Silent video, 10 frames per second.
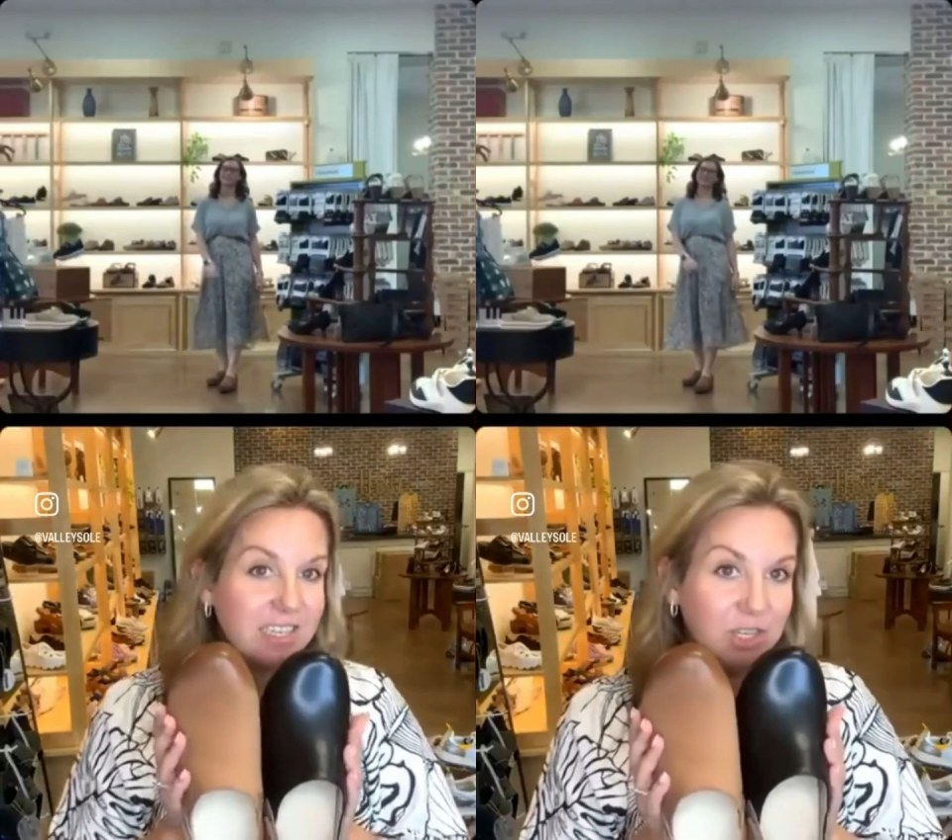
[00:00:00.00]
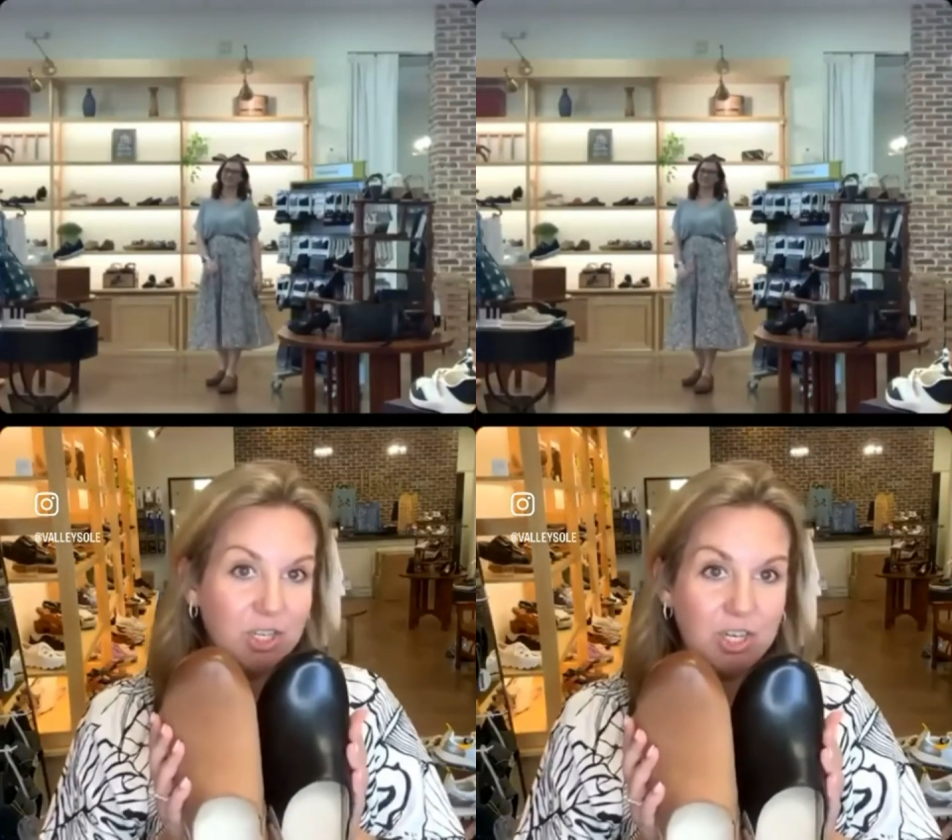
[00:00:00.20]

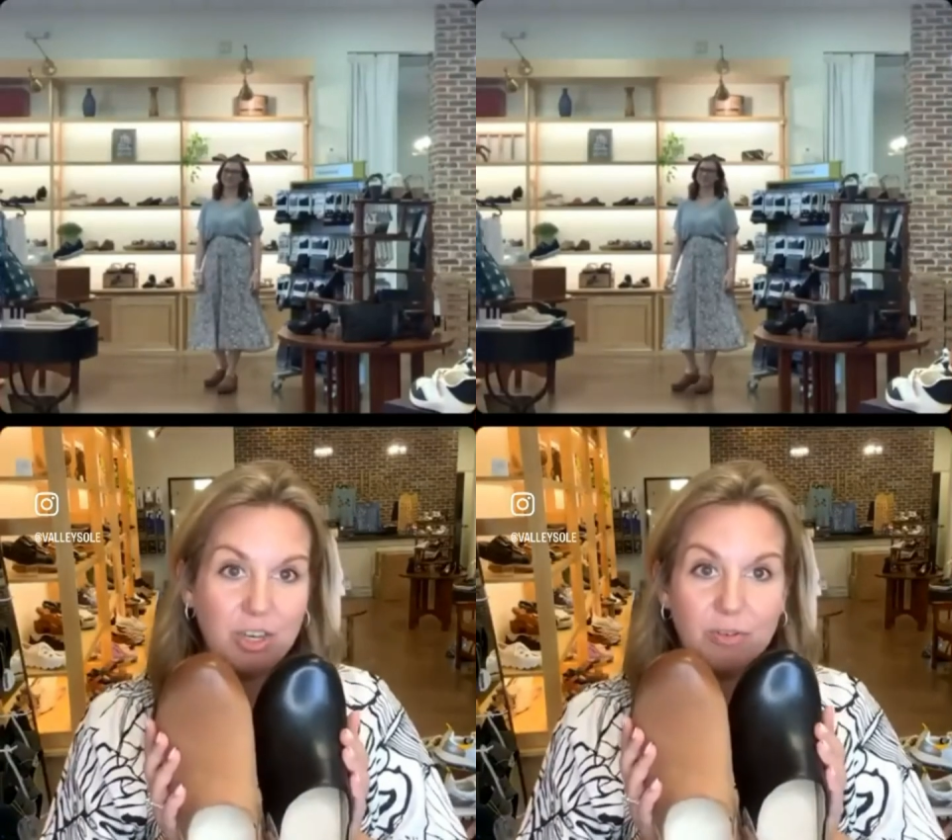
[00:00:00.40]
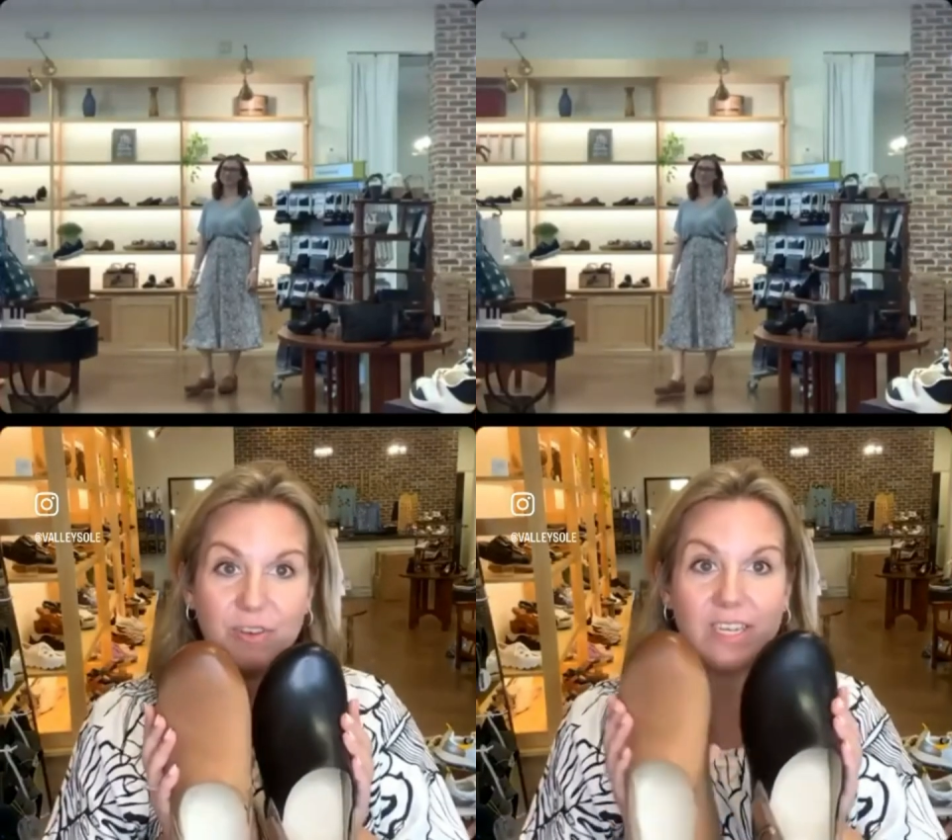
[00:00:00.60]

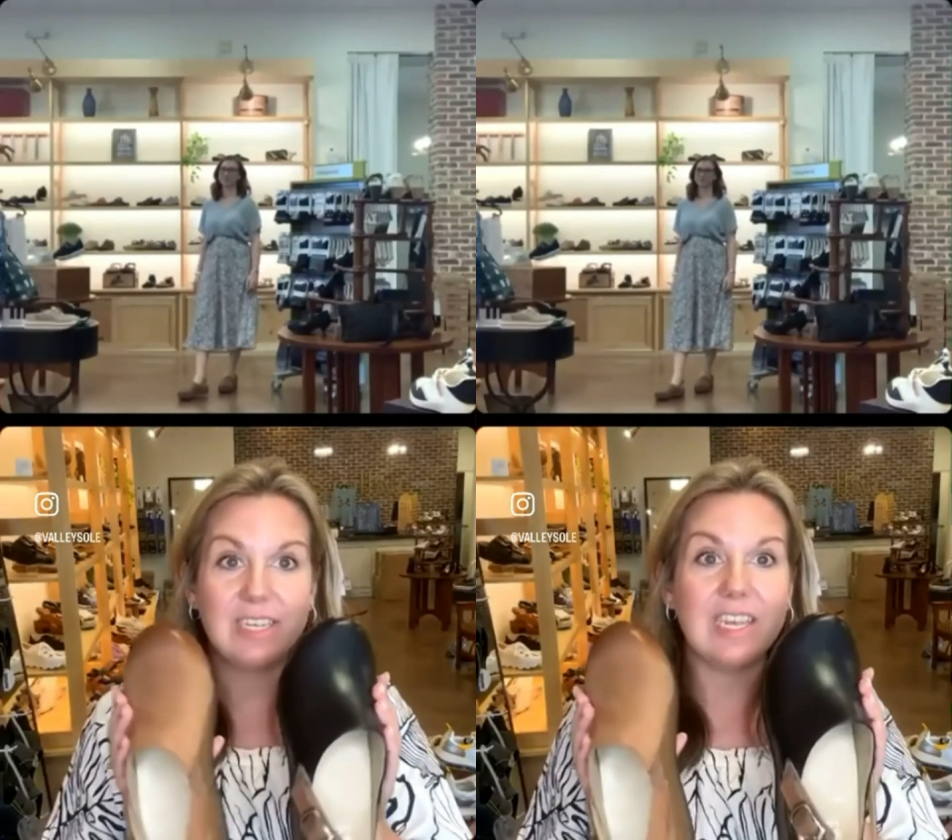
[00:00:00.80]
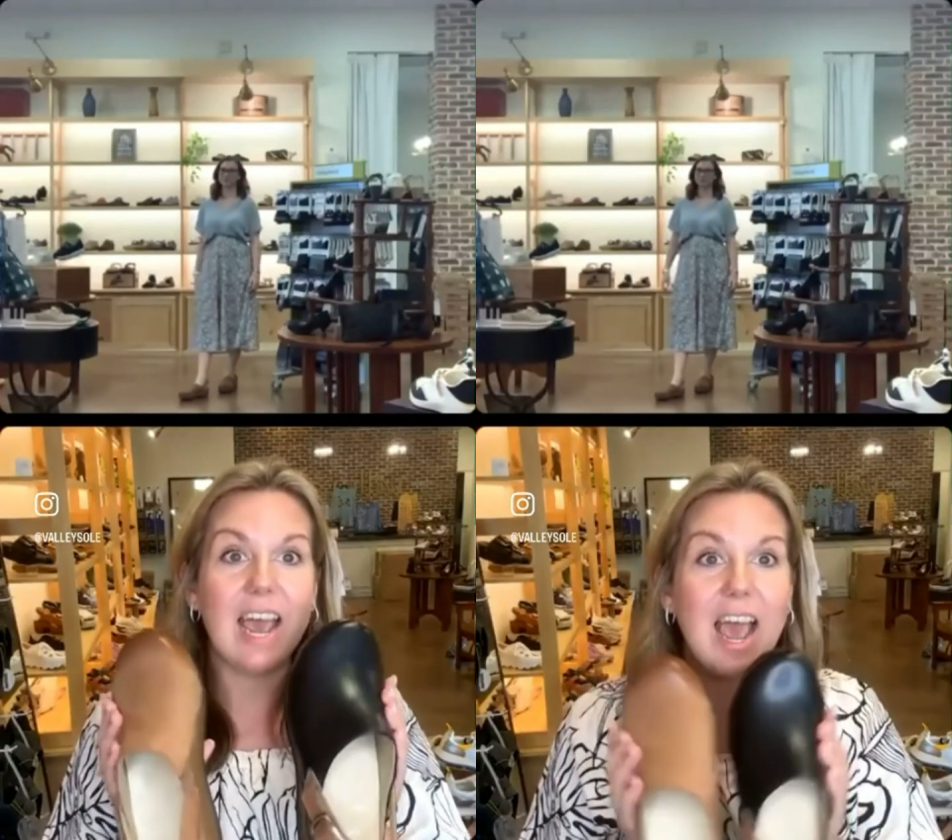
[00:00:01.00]
shoe,
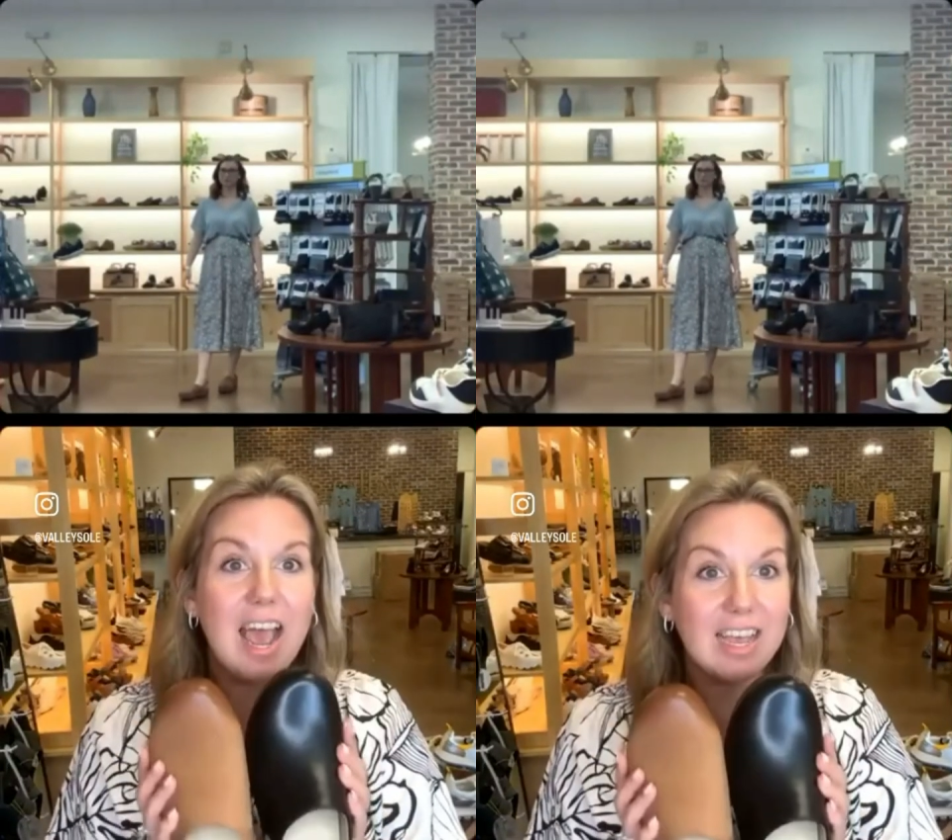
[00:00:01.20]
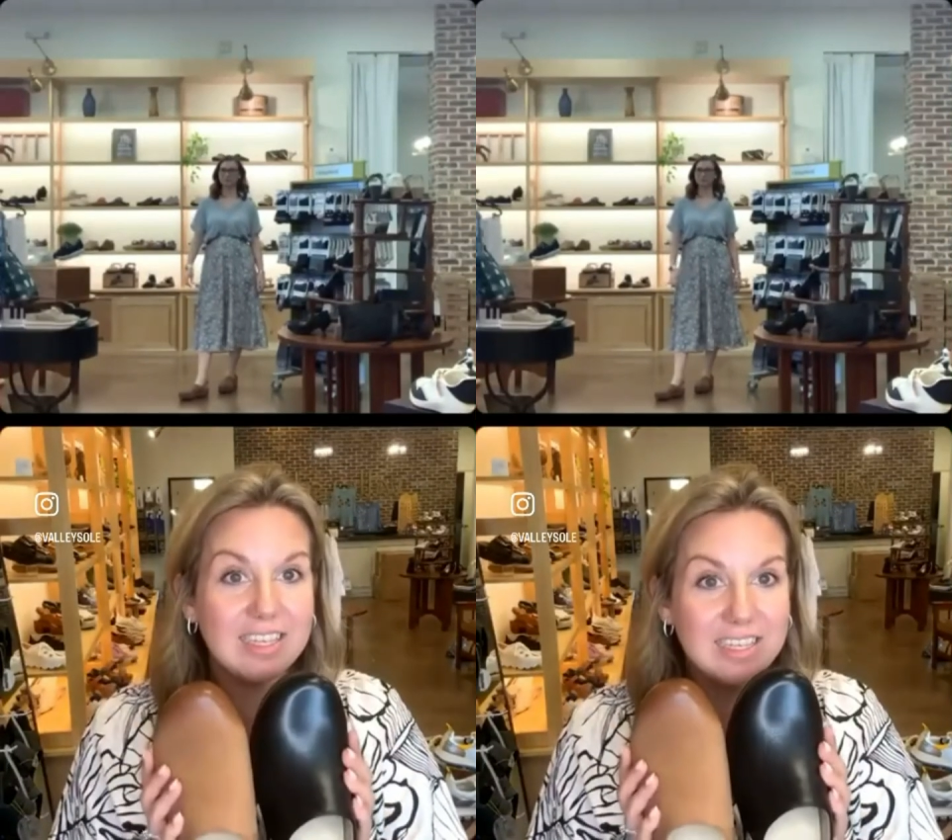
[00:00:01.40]

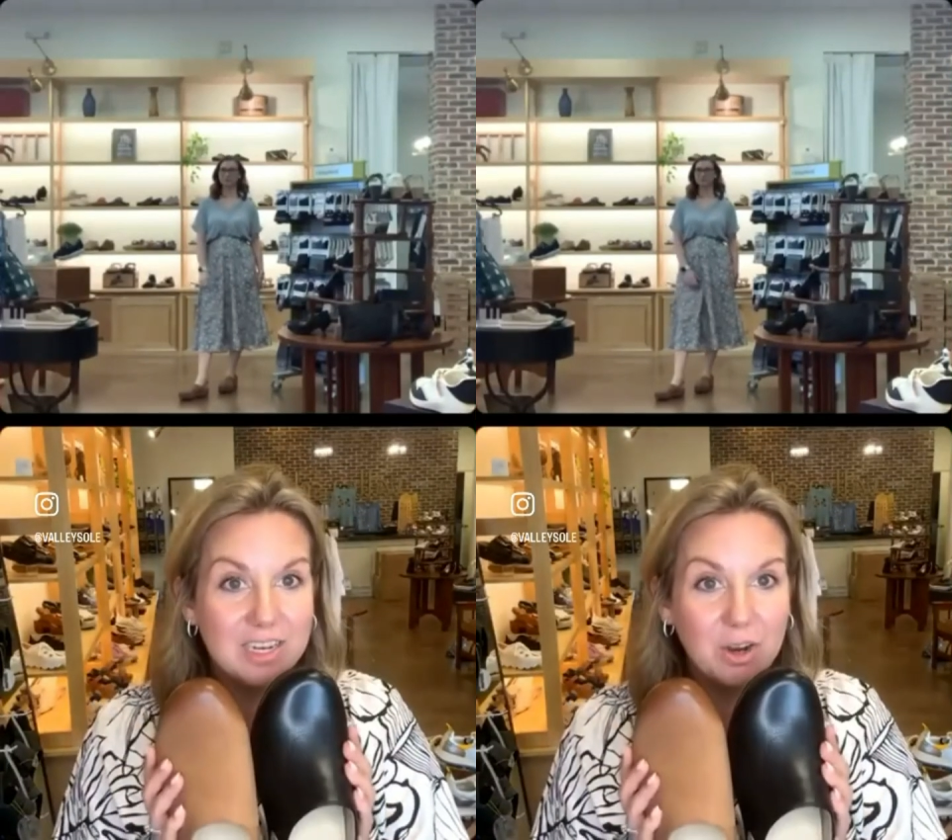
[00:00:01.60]
fantastic